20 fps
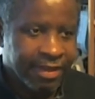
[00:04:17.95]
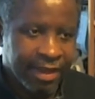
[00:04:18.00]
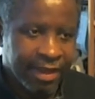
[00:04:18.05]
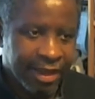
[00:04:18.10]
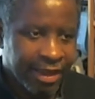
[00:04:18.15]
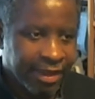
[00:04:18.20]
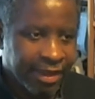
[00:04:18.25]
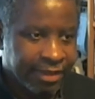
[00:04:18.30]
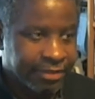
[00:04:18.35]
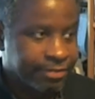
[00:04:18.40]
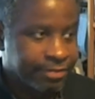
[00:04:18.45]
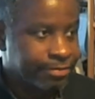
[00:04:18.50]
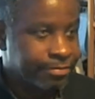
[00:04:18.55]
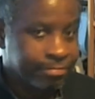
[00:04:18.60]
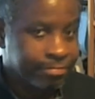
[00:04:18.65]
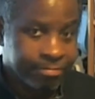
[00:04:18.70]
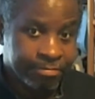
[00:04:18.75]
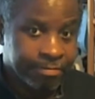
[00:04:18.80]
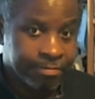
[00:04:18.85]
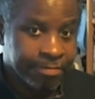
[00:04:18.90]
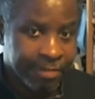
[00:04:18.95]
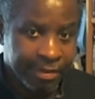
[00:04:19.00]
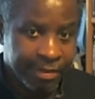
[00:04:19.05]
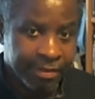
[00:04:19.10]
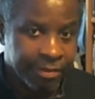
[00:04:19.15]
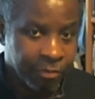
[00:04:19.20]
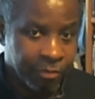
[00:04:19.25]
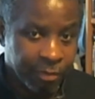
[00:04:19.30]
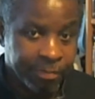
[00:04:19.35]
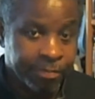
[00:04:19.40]
And
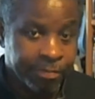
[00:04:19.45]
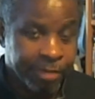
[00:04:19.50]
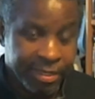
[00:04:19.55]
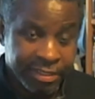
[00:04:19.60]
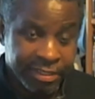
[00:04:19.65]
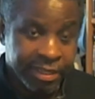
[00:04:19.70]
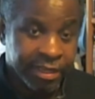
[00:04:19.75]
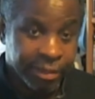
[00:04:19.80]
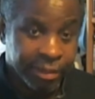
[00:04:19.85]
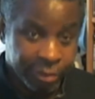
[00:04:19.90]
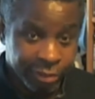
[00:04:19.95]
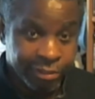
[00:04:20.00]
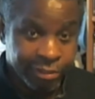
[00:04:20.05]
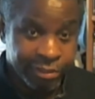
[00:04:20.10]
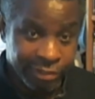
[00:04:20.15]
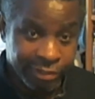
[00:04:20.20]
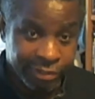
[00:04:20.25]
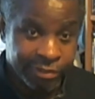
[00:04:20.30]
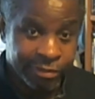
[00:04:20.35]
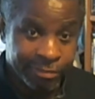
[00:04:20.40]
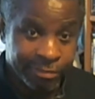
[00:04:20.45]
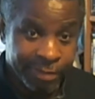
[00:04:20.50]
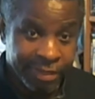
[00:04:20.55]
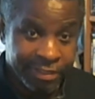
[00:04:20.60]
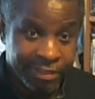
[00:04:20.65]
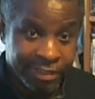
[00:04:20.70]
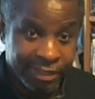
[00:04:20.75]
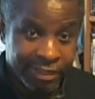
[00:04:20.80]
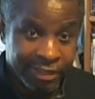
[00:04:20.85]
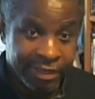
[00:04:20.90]
the woman basically curses her,
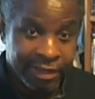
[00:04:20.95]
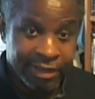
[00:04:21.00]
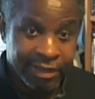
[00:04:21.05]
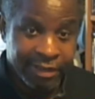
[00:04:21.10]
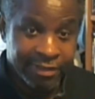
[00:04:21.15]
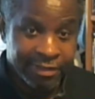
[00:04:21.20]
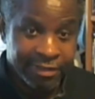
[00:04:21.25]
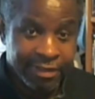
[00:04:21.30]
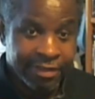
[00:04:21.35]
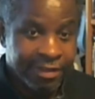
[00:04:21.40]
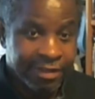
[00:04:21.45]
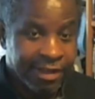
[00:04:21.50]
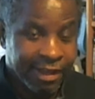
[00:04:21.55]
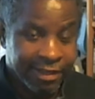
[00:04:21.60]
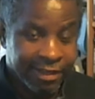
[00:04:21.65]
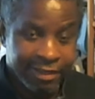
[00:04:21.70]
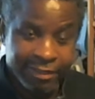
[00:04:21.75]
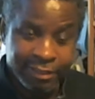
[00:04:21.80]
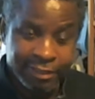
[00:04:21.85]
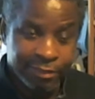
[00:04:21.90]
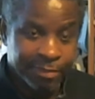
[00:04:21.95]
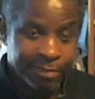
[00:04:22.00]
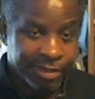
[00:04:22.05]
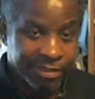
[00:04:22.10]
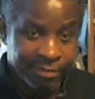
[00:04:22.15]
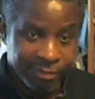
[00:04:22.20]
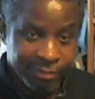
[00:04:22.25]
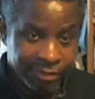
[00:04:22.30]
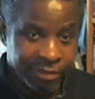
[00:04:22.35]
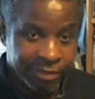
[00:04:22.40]
basically, and she spends
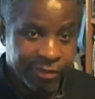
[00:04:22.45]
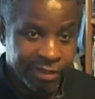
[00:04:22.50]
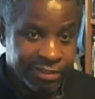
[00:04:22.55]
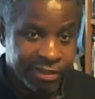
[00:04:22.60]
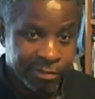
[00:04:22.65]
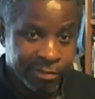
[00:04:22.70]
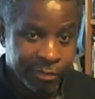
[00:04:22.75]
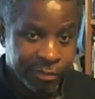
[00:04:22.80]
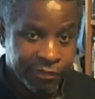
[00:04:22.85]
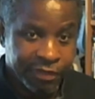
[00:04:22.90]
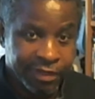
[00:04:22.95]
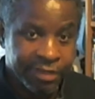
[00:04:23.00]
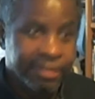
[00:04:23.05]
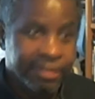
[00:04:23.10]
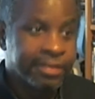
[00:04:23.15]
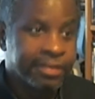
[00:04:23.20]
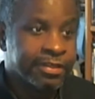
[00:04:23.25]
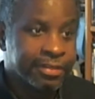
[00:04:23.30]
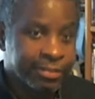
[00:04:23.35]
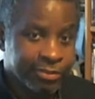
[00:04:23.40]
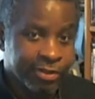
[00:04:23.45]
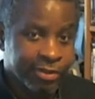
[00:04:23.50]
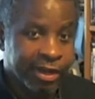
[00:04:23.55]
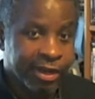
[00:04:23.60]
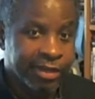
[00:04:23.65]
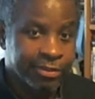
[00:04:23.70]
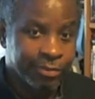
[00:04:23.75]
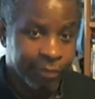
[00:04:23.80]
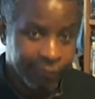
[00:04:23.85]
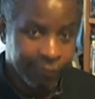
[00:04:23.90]
the rest of the movie
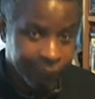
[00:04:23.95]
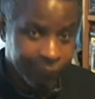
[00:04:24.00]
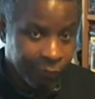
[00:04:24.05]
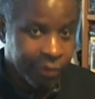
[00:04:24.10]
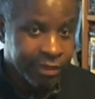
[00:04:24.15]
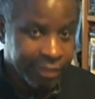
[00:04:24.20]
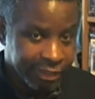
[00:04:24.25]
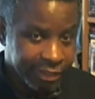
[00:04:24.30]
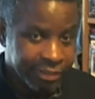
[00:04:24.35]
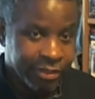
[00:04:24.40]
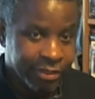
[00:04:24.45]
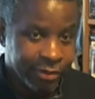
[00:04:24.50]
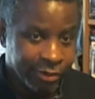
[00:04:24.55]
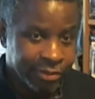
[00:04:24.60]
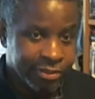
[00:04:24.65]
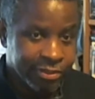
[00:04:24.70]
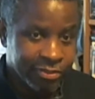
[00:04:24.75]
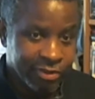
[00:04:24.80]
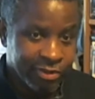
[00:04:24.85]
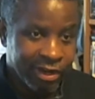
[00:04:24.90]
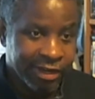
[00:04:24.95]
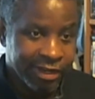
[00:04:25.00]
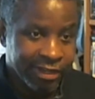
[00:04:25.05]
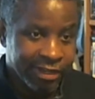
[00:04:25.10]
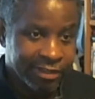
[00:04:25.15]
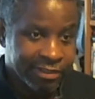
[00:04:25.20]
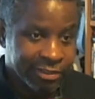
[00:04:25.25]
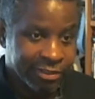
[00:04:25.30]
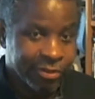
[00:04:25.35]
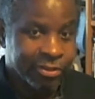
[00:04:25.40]
trying to avoid this curse, trying to get
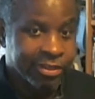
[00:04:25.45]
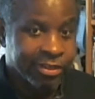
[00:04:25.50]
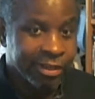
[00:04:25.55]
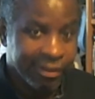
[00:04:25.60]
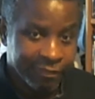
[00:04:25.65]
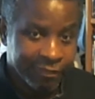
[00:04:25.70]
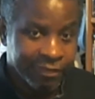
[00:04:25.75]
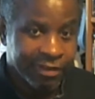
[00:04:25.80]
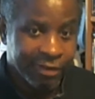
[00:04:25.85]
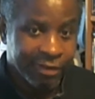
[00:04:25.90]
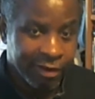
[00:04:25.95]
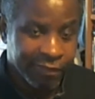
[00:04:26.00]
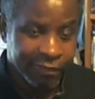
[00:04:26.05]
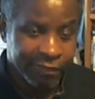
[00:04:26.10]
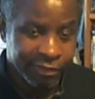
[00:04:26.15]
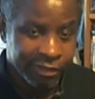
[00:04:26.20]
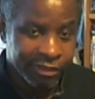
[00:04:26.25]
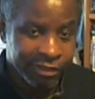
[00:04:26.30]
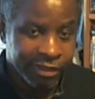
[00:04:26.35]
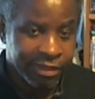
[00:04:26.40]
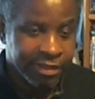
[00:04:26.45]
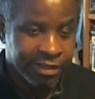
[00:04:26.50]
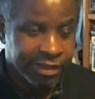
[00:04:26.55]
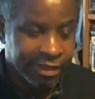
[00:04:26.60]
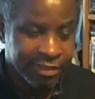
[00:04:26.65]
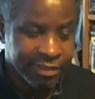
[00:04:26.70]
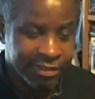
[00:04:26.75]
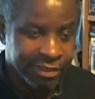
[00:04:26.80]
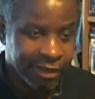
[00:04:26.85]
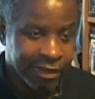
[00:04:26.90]
this curse lifted off her
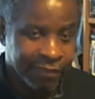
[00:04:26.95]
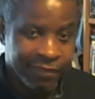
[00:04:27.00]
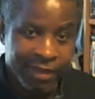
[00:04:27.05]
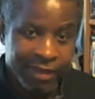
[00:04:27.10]
and stuff.